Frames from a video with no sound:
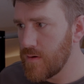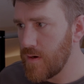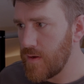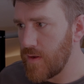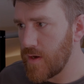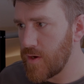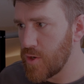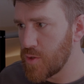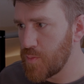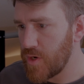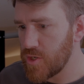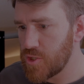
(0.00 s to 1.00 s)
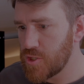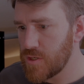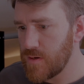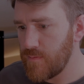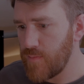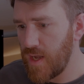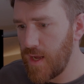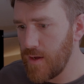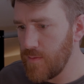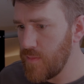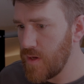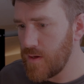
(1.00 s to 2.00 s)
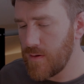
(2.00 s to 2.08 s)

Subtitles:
and then here's punch medium,